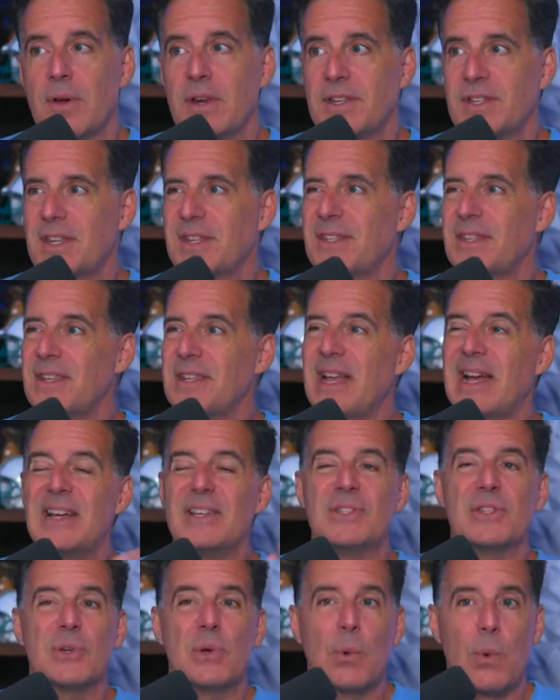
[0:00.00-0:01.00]
I said, that
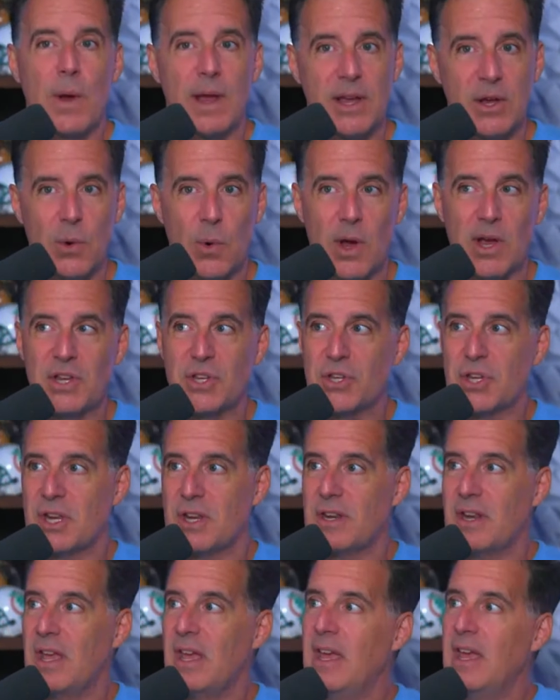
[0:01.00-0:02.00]
is a great
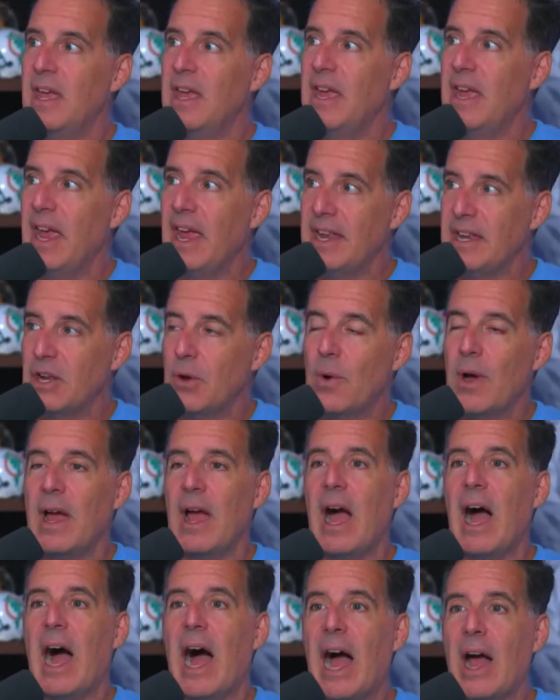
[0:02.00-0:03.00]
question. And you know
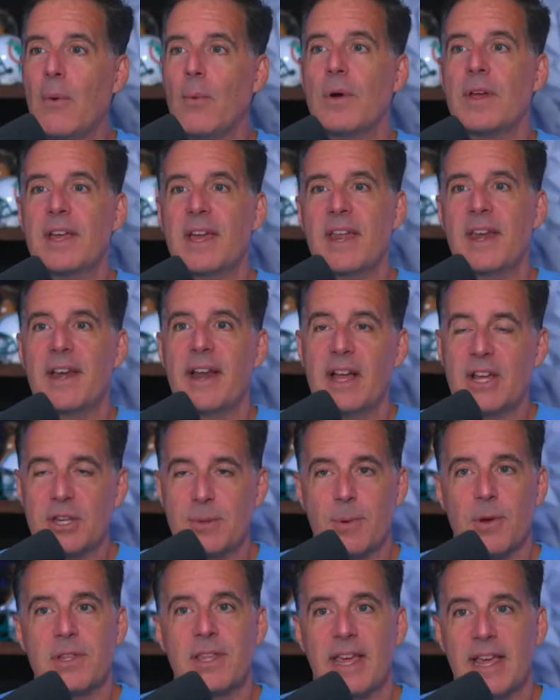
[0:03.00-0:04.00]
what? I want to get an
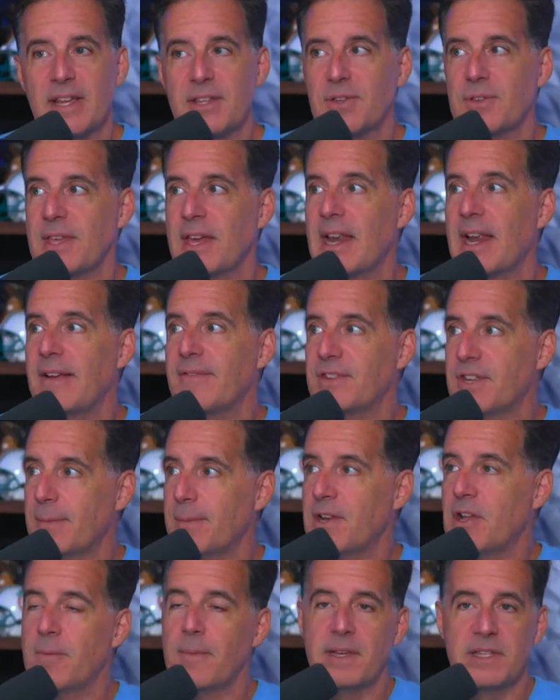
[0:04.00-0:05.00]
expert to answer that. I have
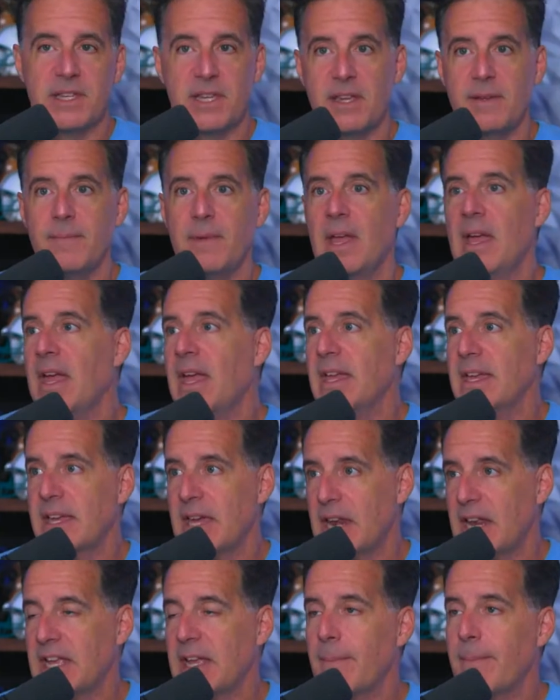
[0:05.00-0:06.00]
somebody on my team.
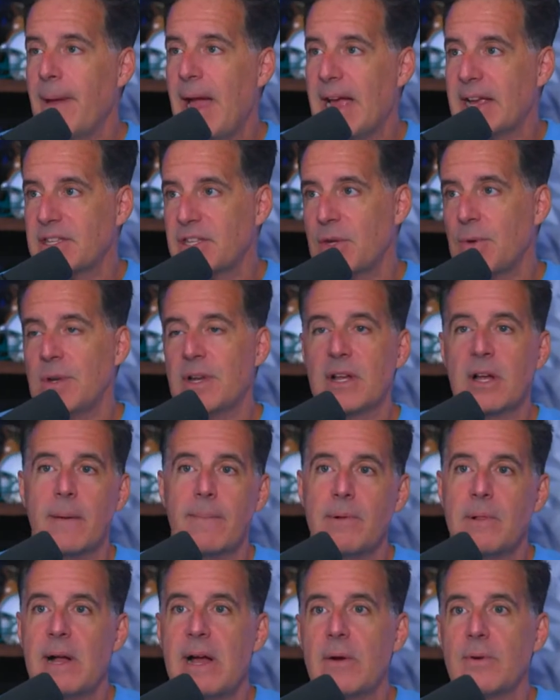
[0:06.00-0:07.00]
Can I get back to you in a
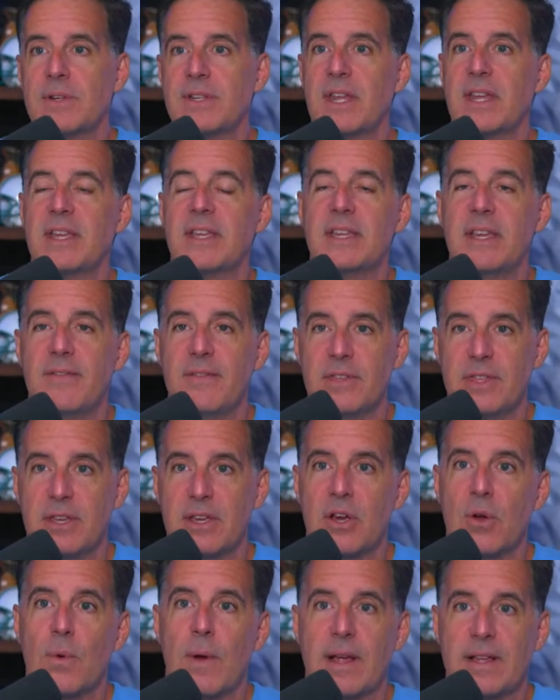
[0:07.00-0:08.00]
couple hours and give you the
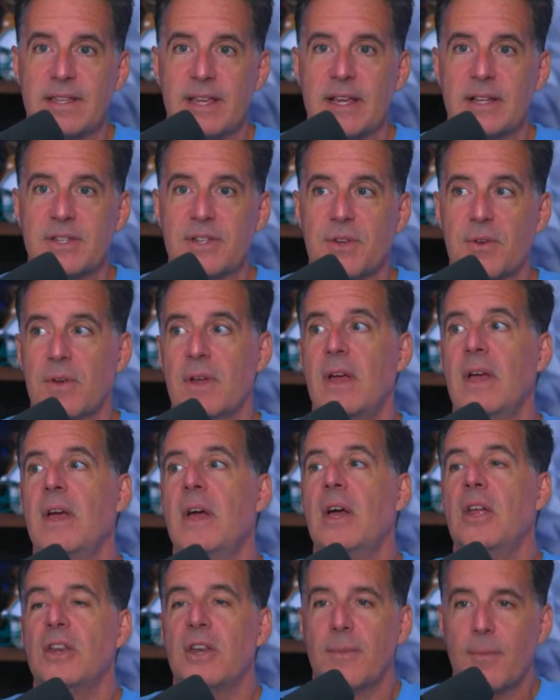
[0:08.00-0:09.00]
correct answer?
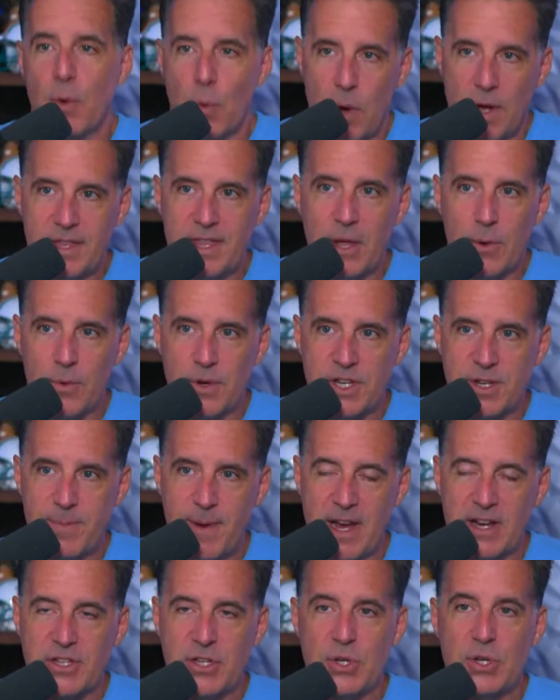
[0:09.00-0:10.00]
Number one, they'll
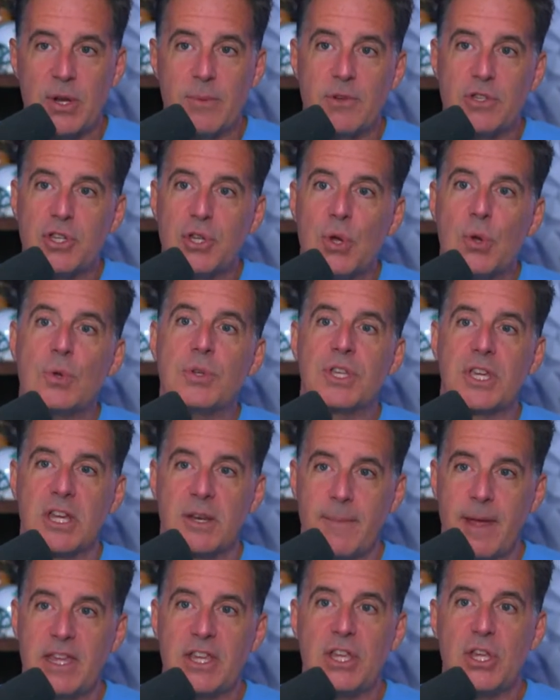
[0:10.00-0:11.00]
respect you. Number two, it's going to
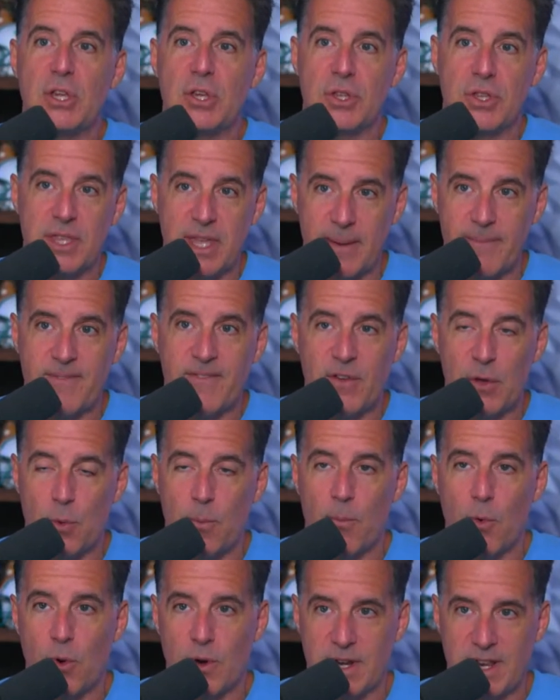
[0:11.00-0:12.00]
make them feel
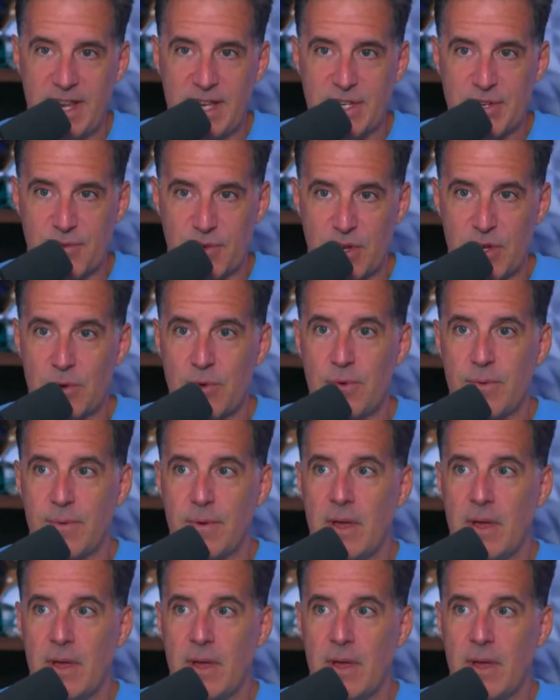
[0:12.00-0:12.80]
more at ease for you.